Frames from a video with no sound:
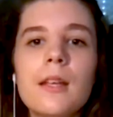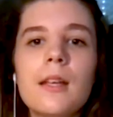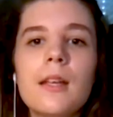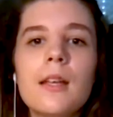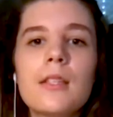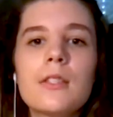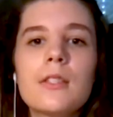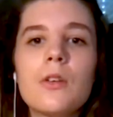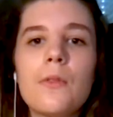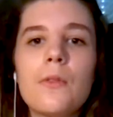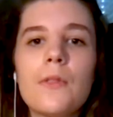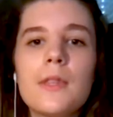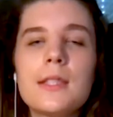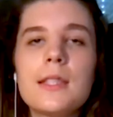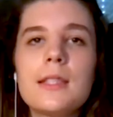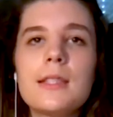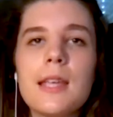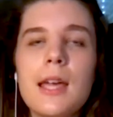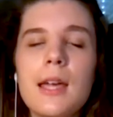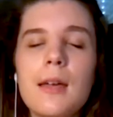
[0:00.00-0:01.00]
So this
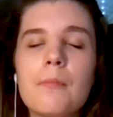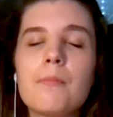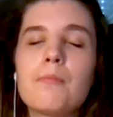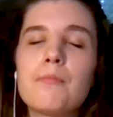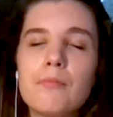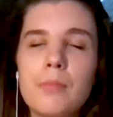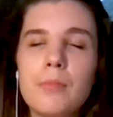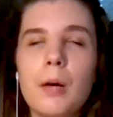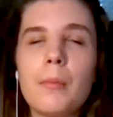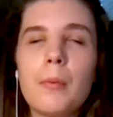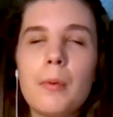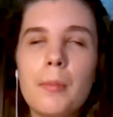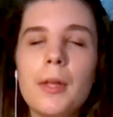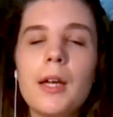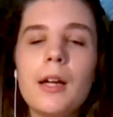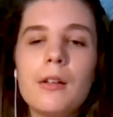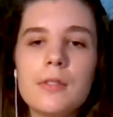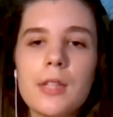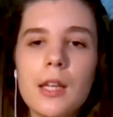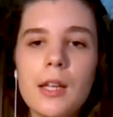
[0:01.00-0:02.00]
is a probably
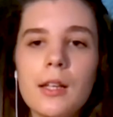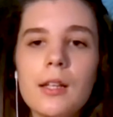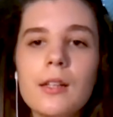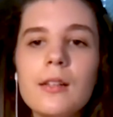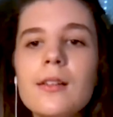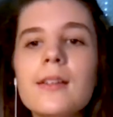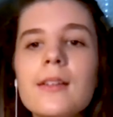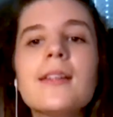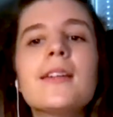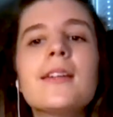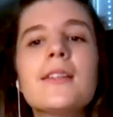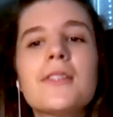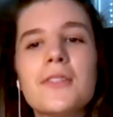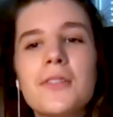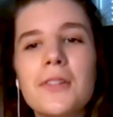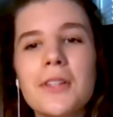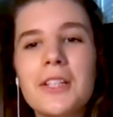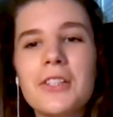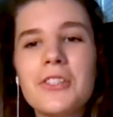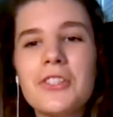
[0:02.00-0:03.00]
outdated
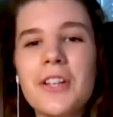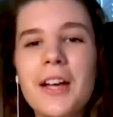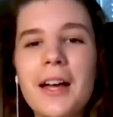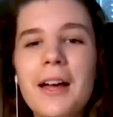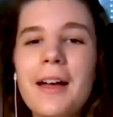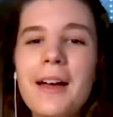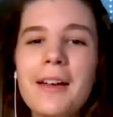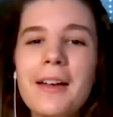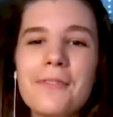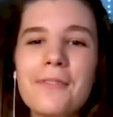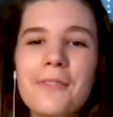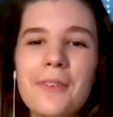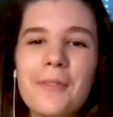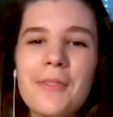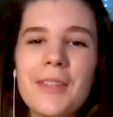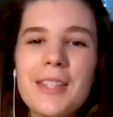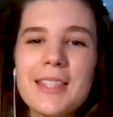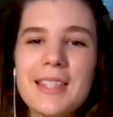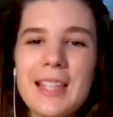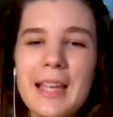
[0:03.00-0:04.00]
screenshot from
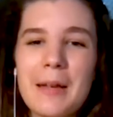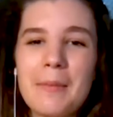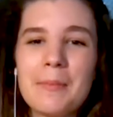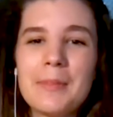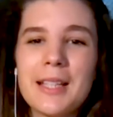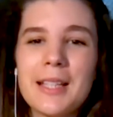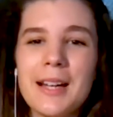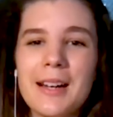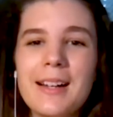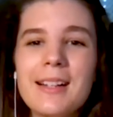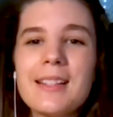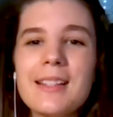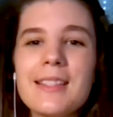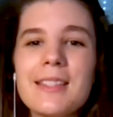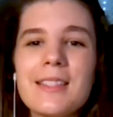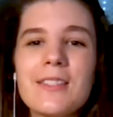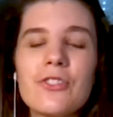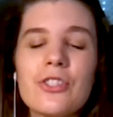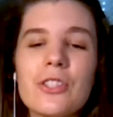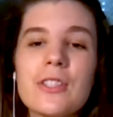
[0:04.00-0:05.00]
the same docs,
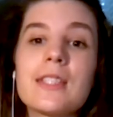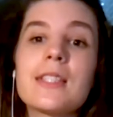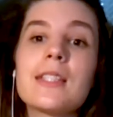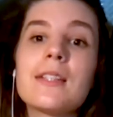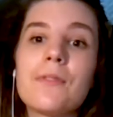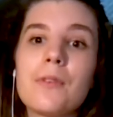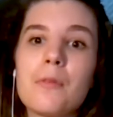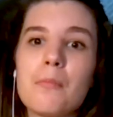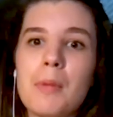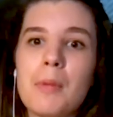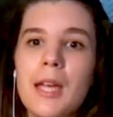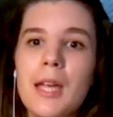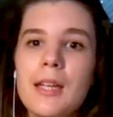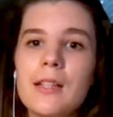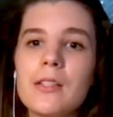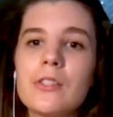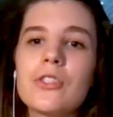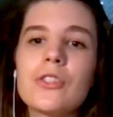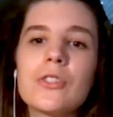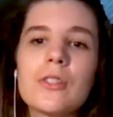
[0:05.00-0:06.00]
just a different
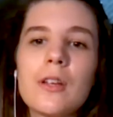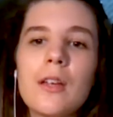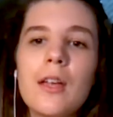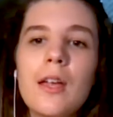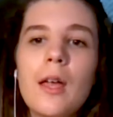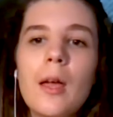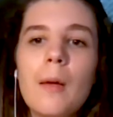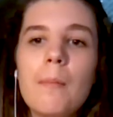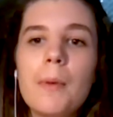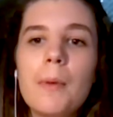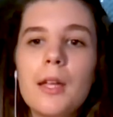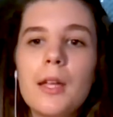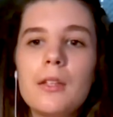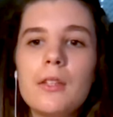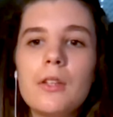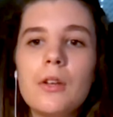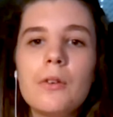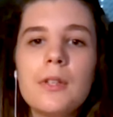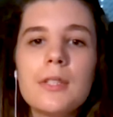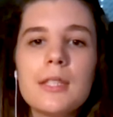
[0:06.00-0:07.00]
page. But
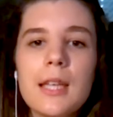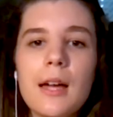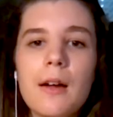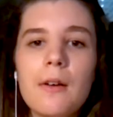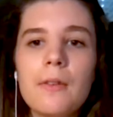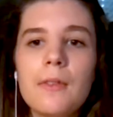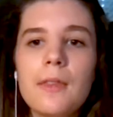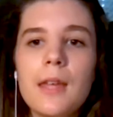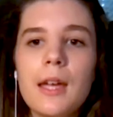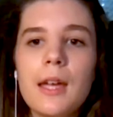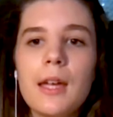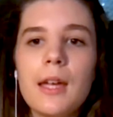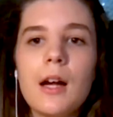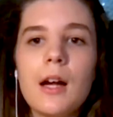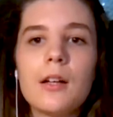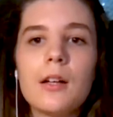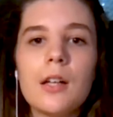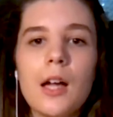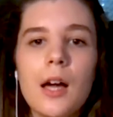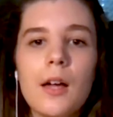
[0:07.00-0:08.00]
notice how they
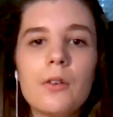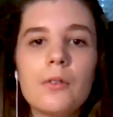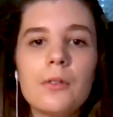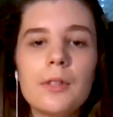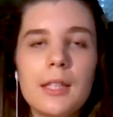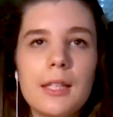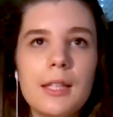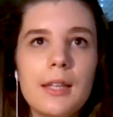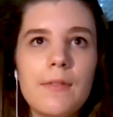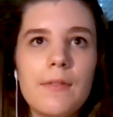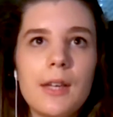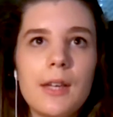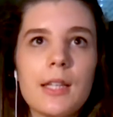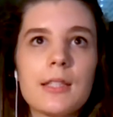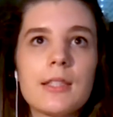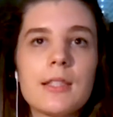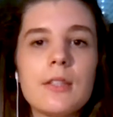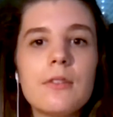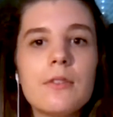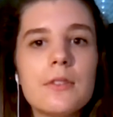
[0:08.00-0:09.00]
are not only giving
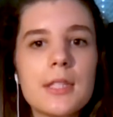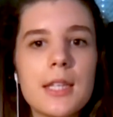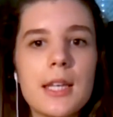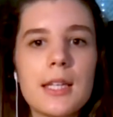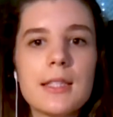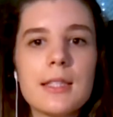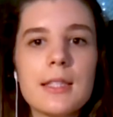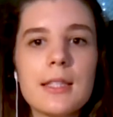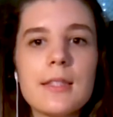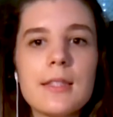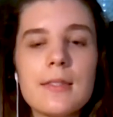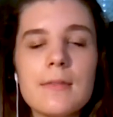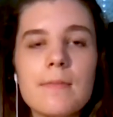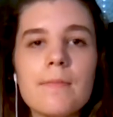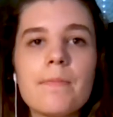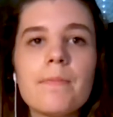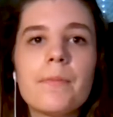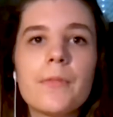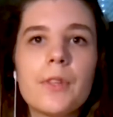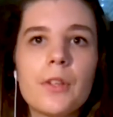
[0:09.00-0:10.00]
us use cases,
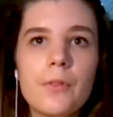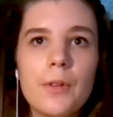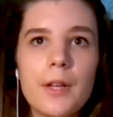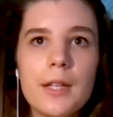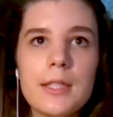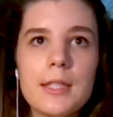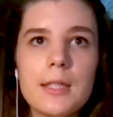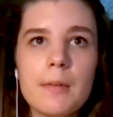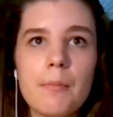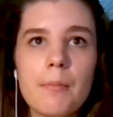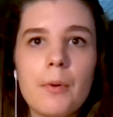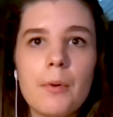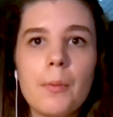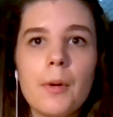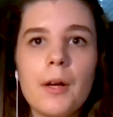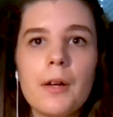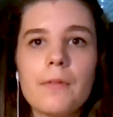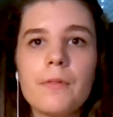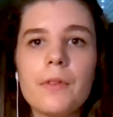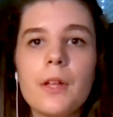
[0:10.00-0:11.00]
create simple
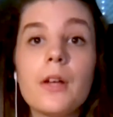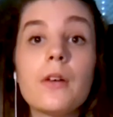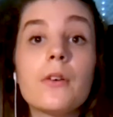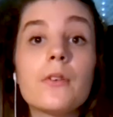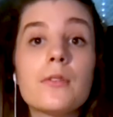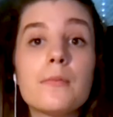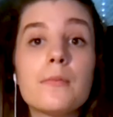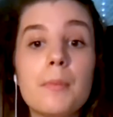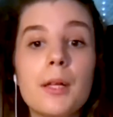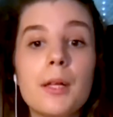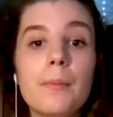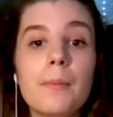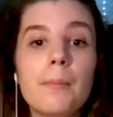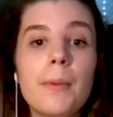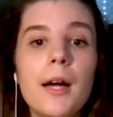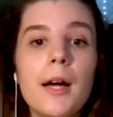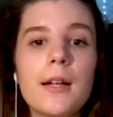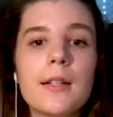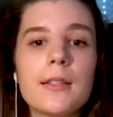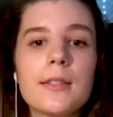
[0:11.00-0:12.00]
workflows, build
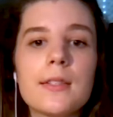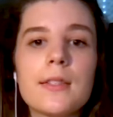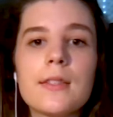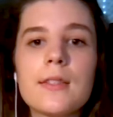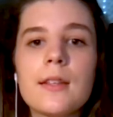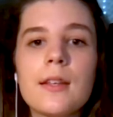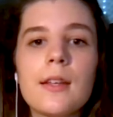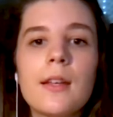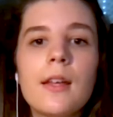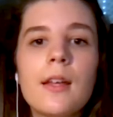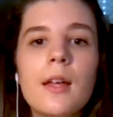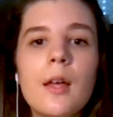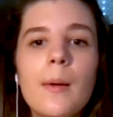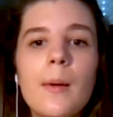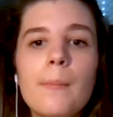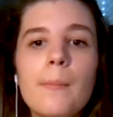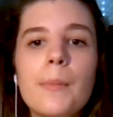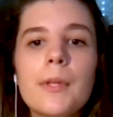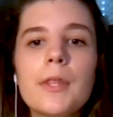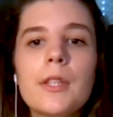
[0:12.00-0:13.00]
bots,
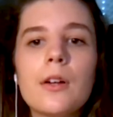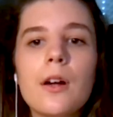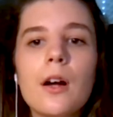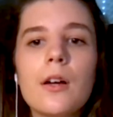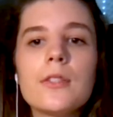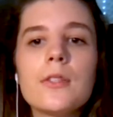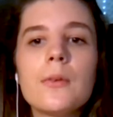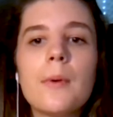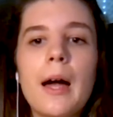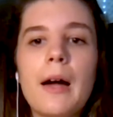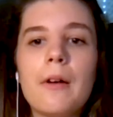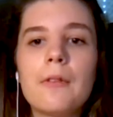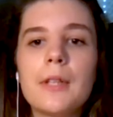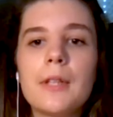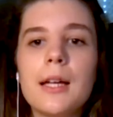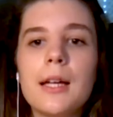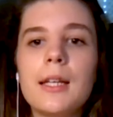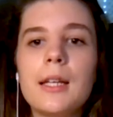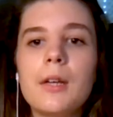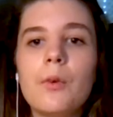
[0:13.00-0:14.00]
but they're also
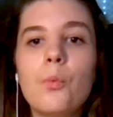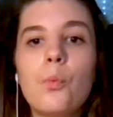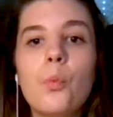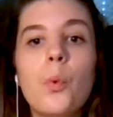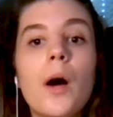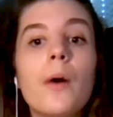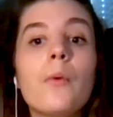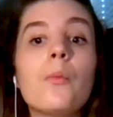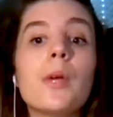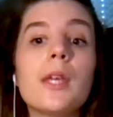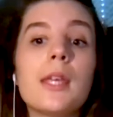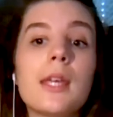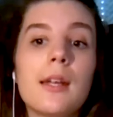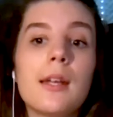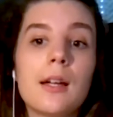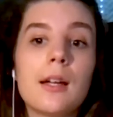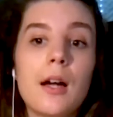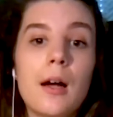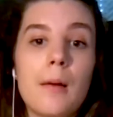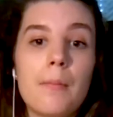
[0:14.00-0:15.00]
outlining what we can
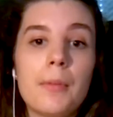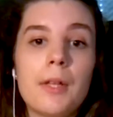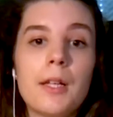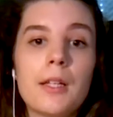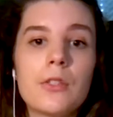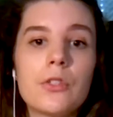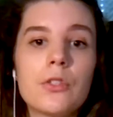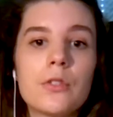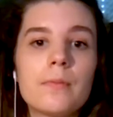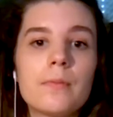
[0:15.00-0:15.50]
accomplish.